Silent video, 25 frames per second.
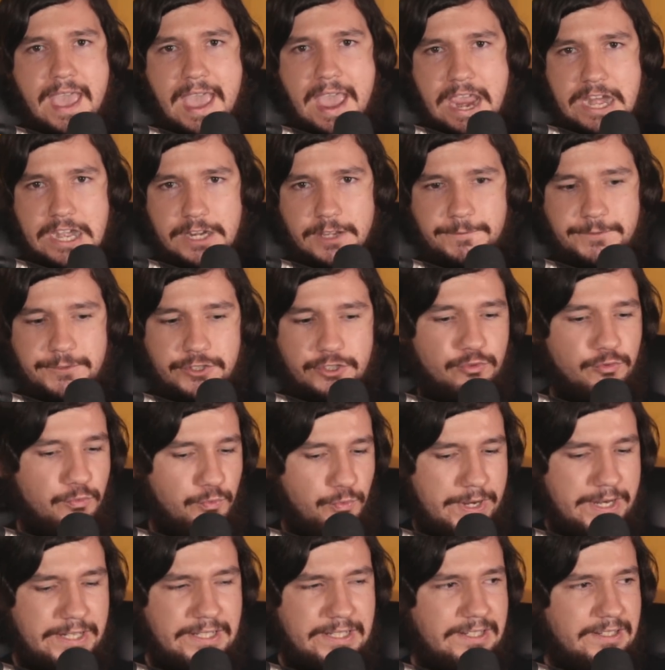And if you
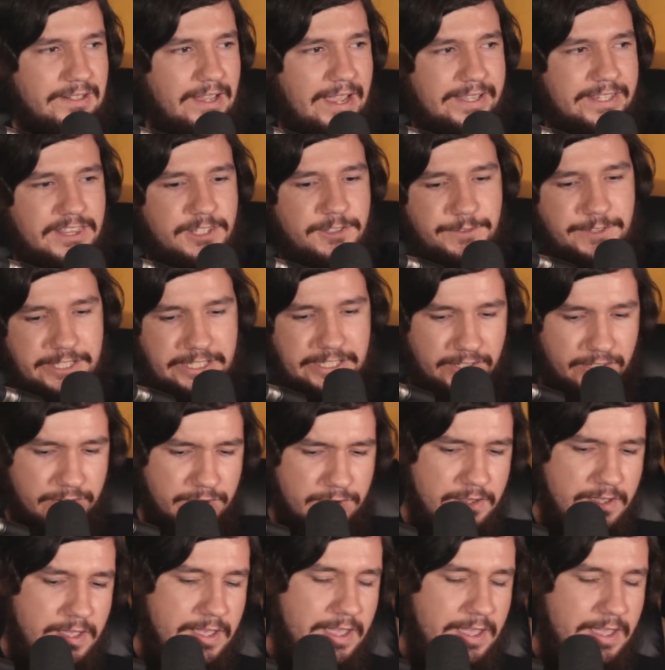really like the video